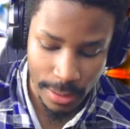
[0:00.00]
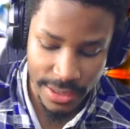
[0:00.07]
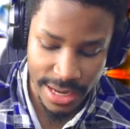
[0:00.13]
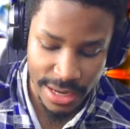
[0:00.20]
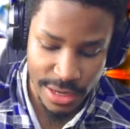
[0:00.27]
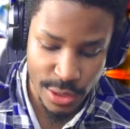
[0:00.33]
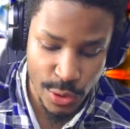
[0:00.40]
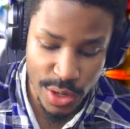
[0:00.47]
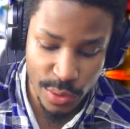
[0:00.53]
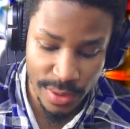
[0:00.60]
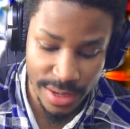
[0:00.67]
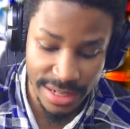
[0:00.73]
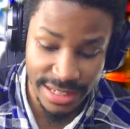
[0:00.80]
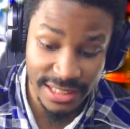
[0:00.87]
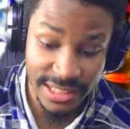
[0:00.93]
Okay, you can
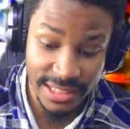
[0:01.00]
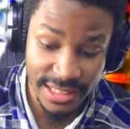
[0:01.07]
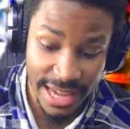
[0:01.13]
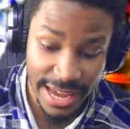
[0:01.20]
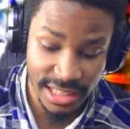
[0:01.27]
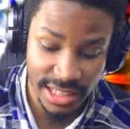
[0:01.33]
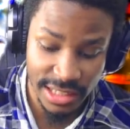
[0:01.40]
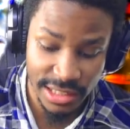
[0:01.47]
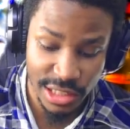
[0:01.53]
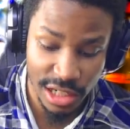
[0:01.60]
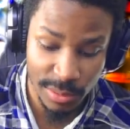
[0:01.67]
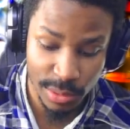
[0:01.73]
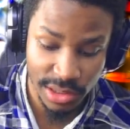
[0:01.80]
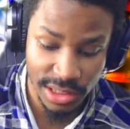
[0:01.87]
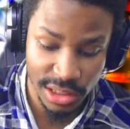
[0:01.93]
rise. This is actually a
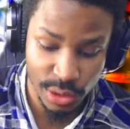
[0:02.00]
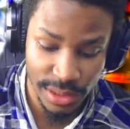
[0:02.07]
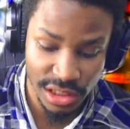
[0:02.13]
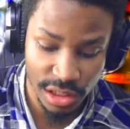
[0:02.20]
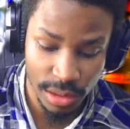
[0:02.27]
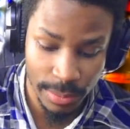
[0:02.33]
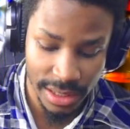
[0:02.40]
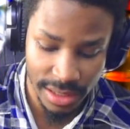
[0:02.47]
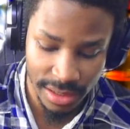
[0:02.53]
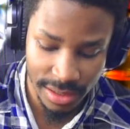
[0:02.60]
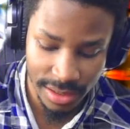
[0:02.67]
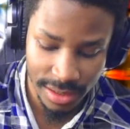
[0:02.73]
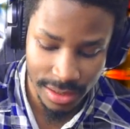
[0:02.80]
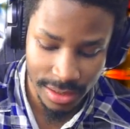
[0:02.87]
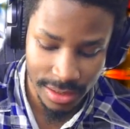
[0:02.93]
terrible situation to be in
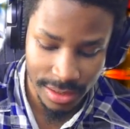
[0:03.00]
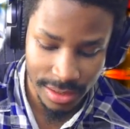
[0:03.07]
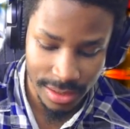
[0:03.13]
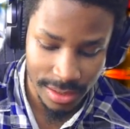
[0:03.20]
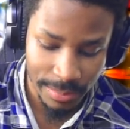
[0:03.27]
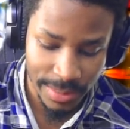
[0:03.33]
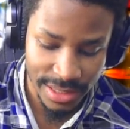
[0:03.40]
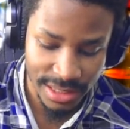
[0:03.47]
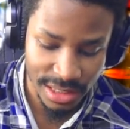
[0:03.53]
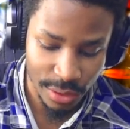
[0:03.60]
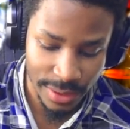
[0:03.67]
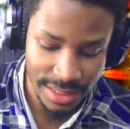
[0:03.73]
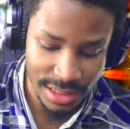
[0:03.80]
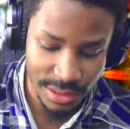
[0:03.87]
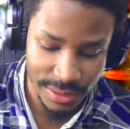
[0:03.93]
because of the
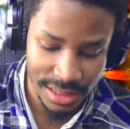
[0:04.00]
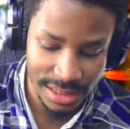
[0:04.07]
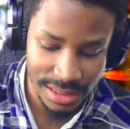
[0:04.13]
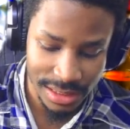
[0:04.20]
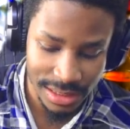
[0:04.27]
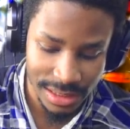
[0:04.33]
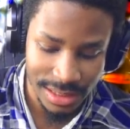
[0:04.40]
rise rush.